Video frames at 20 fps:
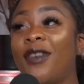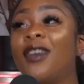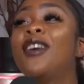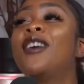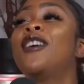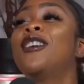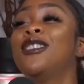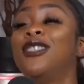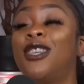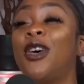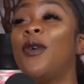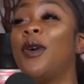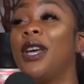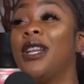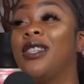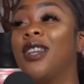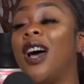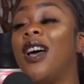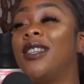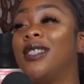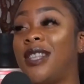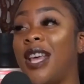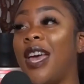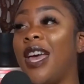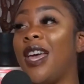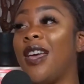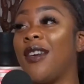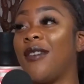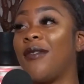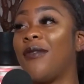Mm-hmm. So it does
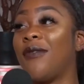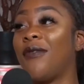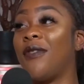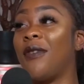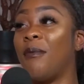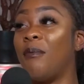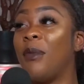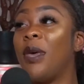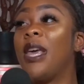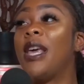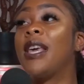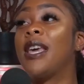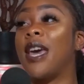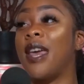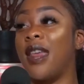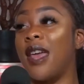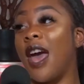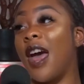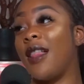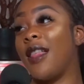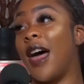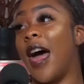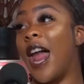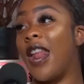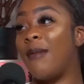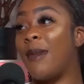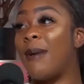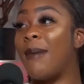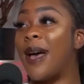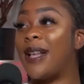take me getting out
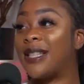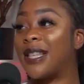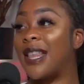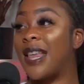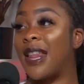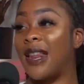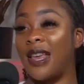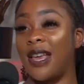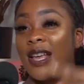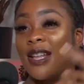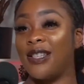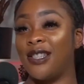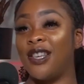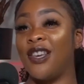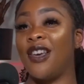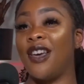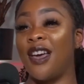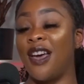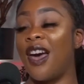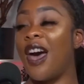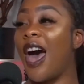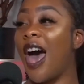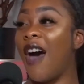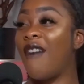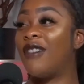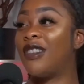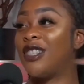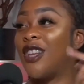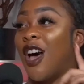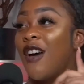of my masculinity to
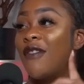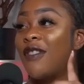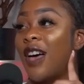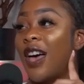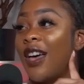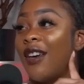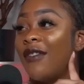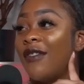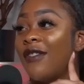have a soft life.